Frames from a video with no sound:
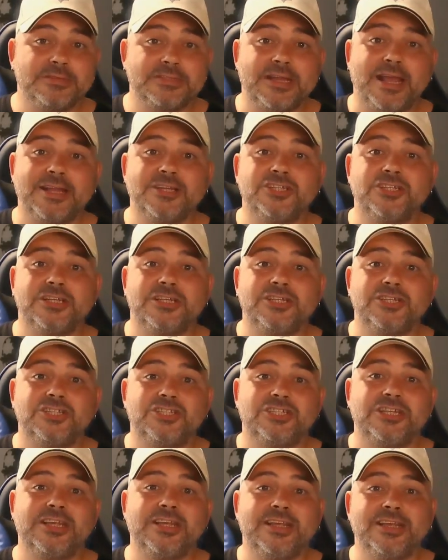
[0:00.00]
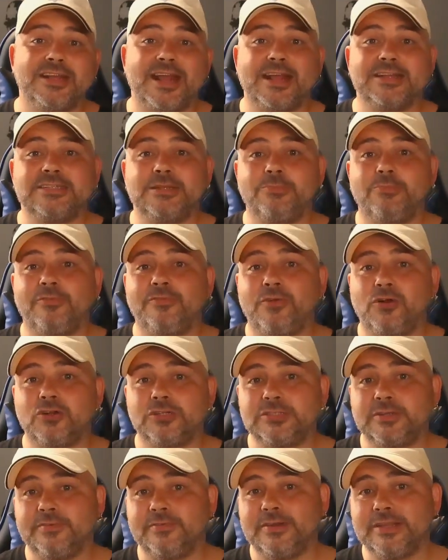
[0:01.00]
saying that she had acted
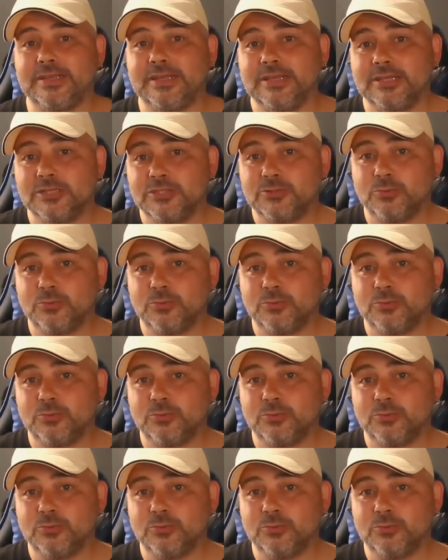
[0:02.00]
provocatively